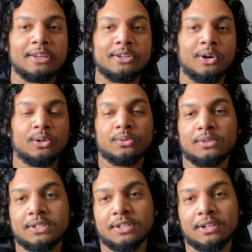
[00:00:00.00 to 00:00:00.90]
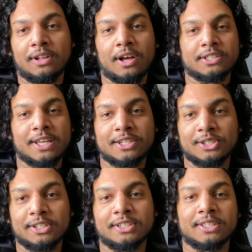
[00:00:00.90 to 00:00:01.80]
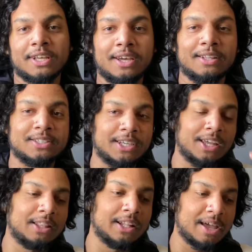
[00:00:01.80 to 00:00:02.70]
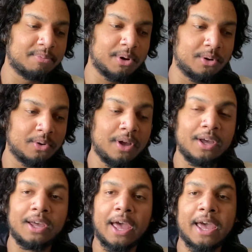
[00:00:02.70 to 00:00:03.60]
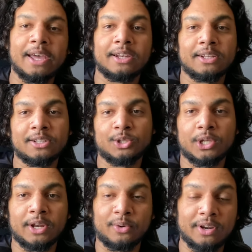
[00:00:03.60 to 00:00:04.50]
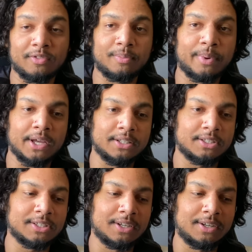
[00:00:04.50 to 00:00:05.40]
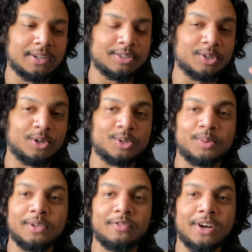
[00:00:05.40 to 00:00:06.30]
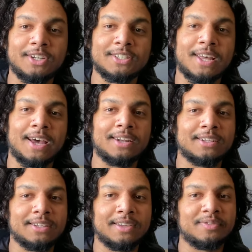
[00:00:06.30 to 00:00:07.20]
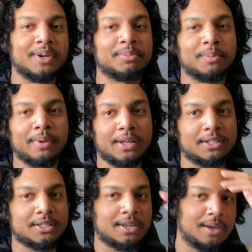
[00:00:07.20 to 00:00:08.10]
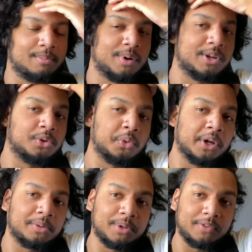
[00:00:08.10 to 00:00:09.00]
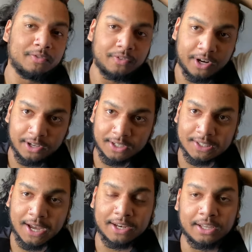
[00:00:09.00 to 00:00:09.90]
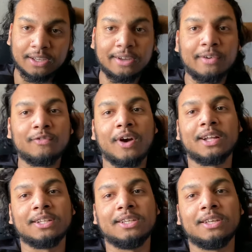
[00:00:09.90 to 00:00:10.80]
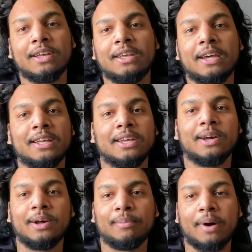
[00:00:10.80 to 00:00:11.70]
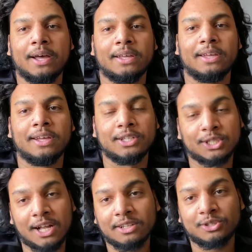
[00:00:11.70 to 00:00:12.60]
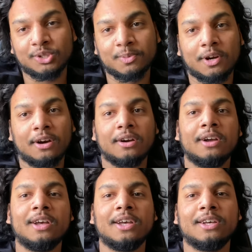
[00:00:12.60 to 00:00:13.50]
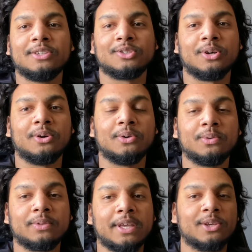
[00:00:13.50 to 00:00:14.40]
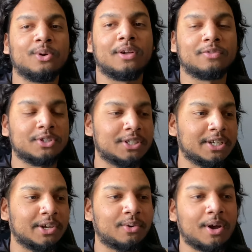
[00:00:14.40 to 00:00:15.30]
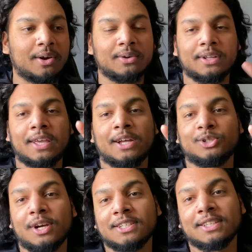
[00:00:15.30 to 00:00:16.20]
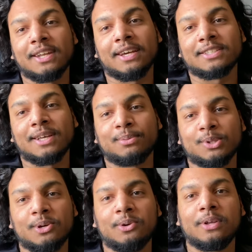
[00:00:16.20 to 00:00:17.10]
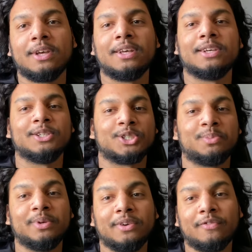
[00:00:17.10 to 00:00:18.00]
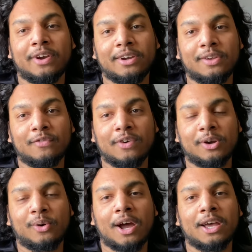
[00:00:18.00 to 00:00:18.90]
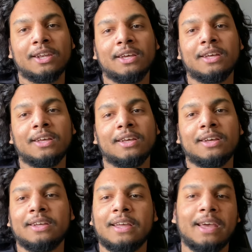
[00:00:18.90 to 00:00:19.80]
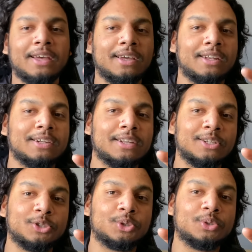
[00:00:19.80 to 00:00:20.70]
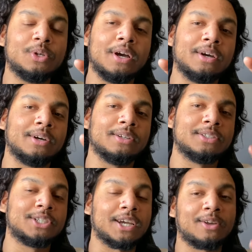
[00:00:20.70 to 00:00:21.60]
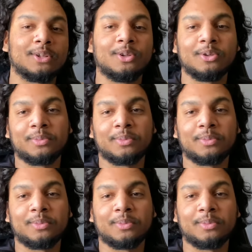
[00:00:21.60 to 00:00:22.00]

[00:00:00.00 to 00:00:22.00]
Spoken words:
go to Los Angeles to get the Lambo and get rid of the Benz. It's going to be very sad giving up the Benz, but it will be very exciting finally getting my childhood dream car. So thank you all for sticking around. Catch you guys in the next episode. It should be a very fun ride. And check out the clothing